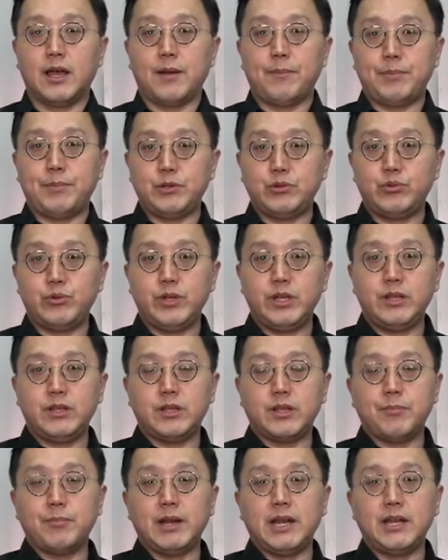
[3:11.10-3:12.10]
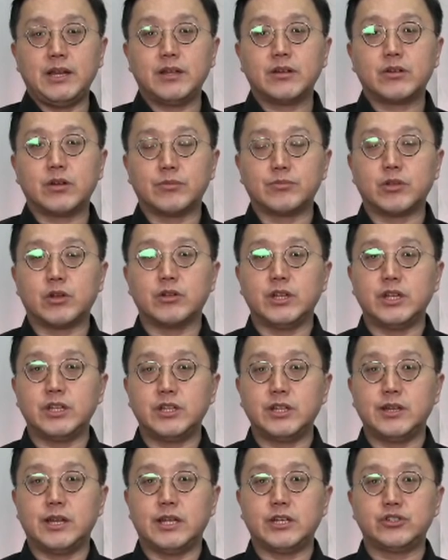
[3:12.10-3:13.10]
between the Millennium Cotton
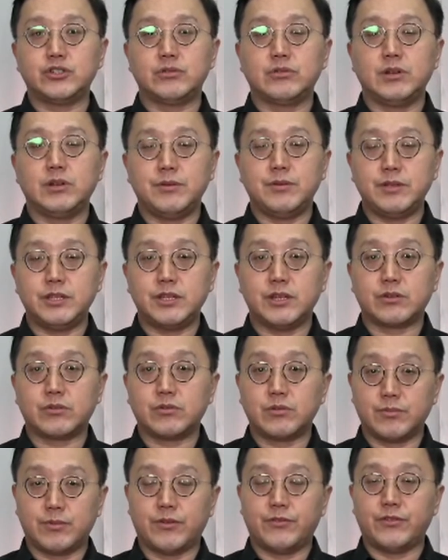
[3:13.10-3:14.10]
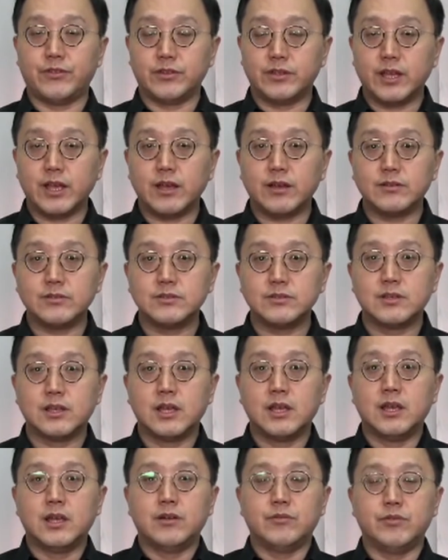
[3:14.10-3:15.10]
International Limited Group of Hotels,
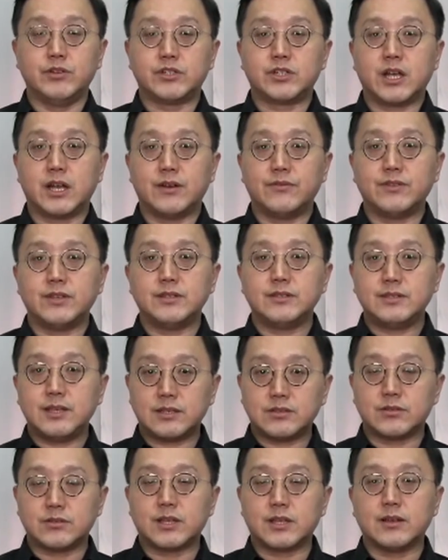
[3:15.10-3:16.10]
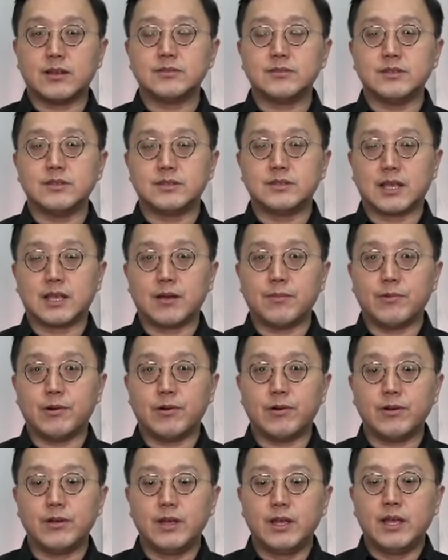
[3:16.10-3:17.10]
which covers 6 hotels in
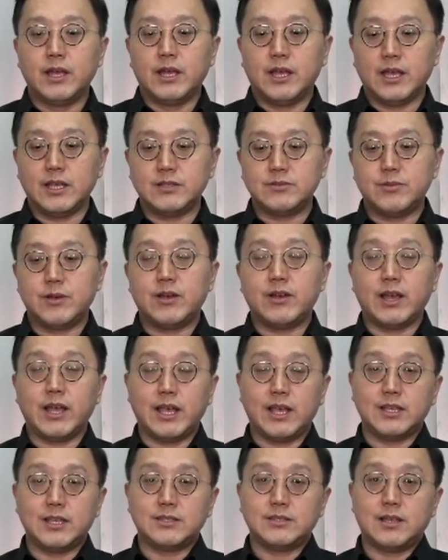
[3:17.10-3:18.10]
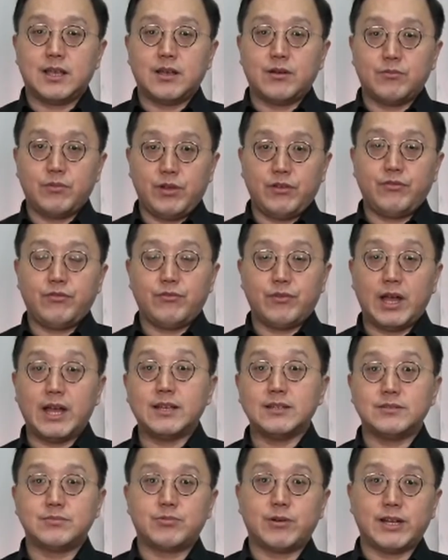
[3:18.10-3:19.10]
Singapore, as well as with
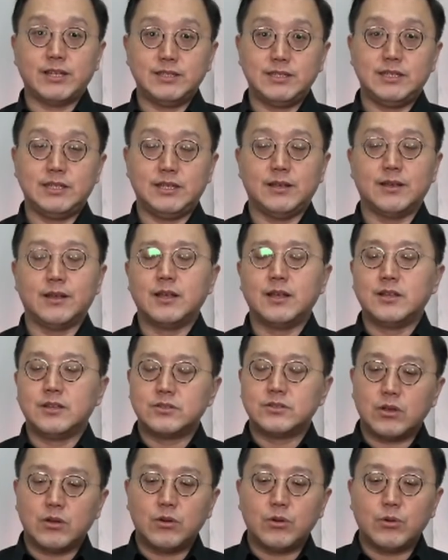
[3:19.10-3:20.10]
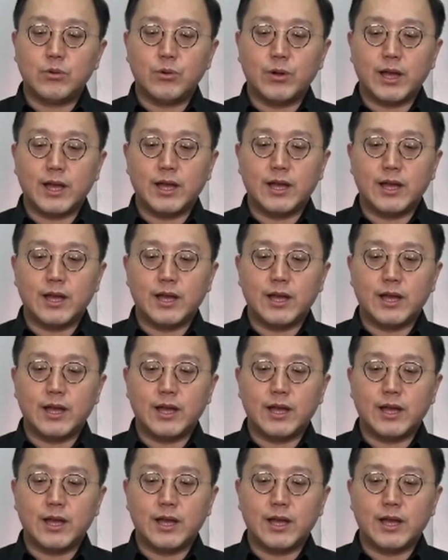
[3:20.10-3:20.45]
us, Price Tea. So